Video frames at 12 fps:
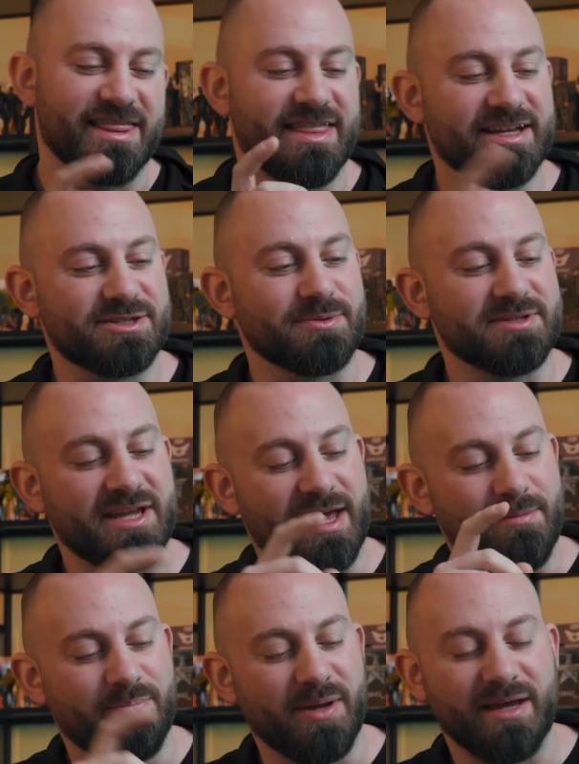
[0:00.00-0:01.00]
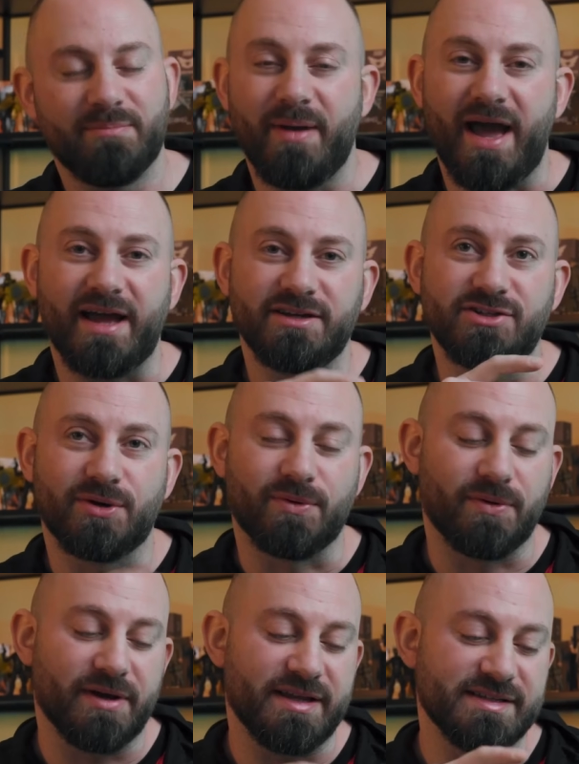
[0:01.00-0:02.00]
This was a Big Bad
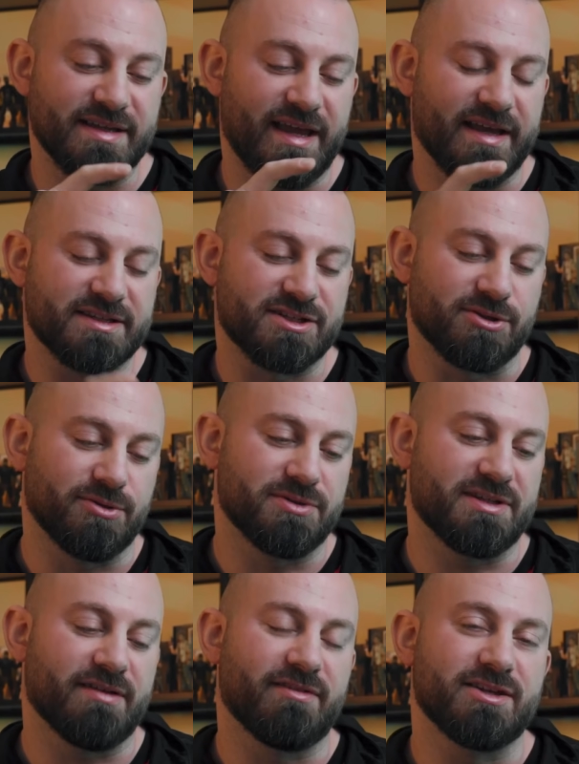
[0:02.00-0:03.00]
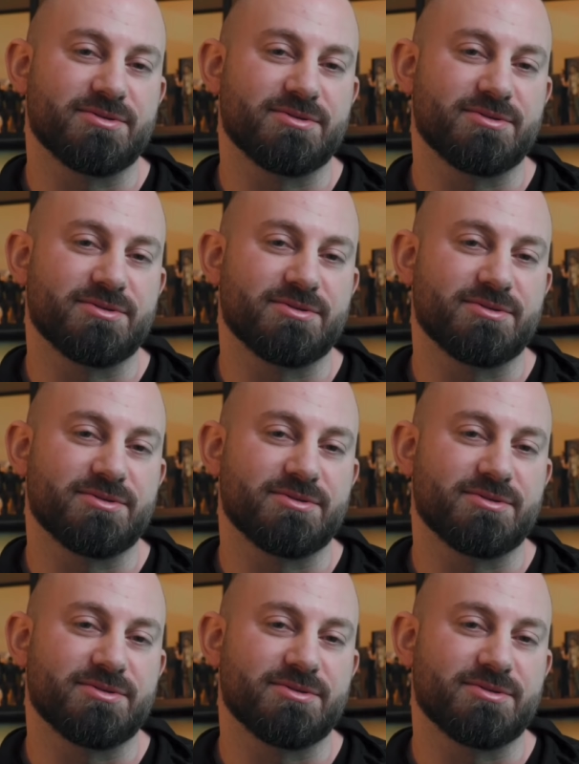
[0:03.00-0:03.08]
Toys exclusive.